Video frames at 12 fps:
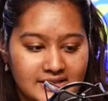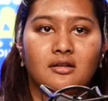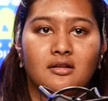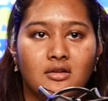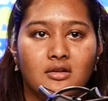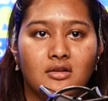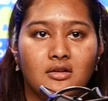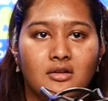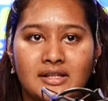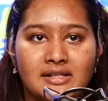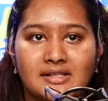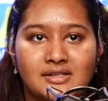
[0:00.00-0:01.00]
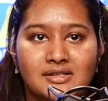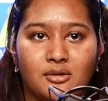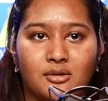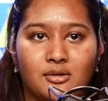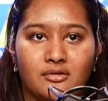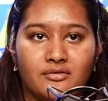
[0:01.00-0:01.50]
not mindlessly
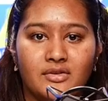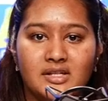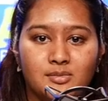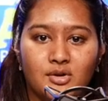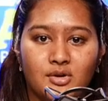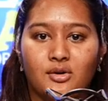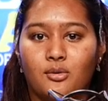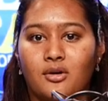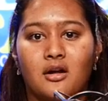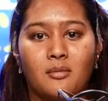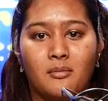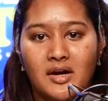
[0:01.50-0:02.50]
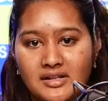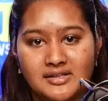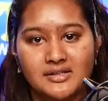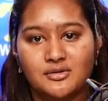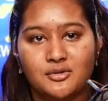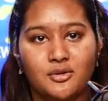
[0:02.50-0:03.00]
scrolling through Facebook or not mindlessly
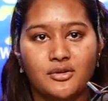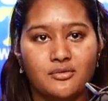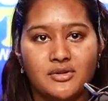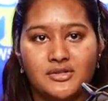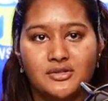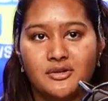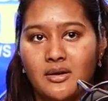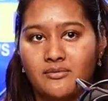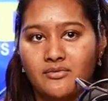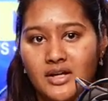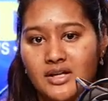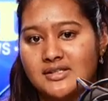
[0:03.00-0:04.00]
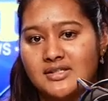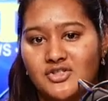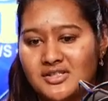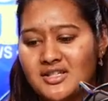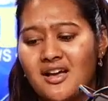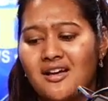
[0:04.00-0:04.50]
scrolling through Instagram feeds and just
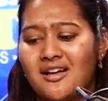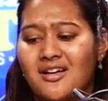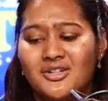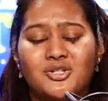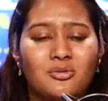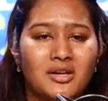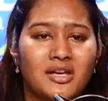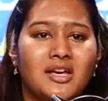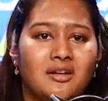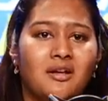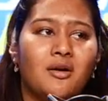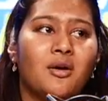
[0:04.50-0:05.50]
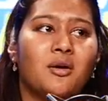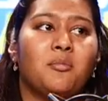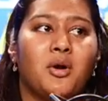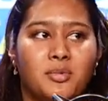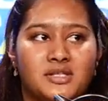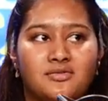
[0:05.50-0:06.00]
doing it
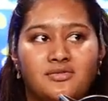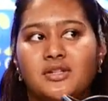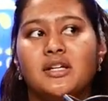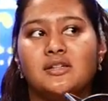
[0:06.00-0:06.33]
purposefully.